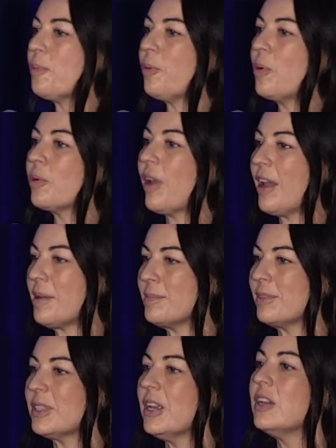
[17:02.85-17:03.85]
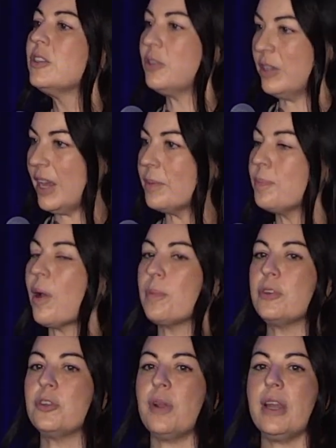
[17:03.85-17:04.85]
programs to get
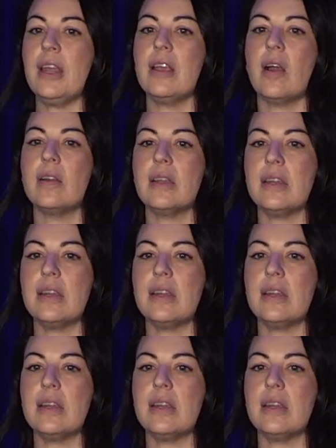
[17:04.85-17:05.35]
proper training on,